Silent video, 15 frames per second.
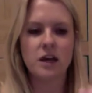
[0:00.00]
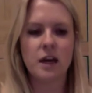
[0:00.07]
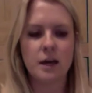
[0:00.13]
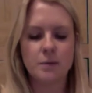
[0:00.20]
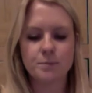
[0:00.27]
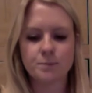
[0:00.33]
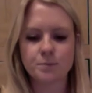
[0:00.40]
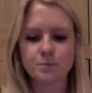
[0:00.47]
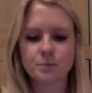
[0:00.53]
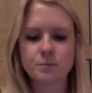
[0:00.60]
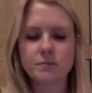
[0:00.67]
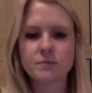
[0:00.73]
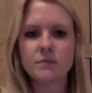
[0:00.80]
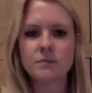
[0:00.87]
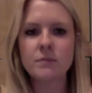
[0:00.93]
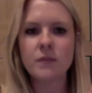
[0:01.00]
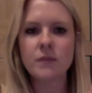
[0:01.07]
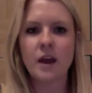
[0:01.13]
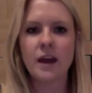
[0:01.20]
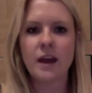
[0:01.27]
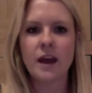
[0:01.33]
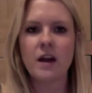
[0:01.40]

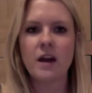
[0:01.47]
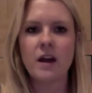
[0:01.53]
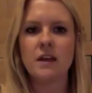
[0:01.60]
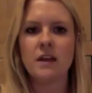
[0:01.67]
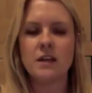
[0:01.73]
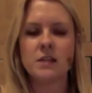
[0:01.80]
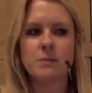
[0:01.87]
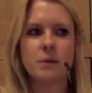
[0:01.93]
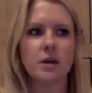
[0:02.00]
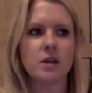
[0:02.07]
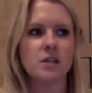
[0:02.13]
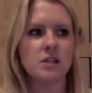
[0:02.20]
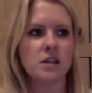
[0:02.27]
I carry this because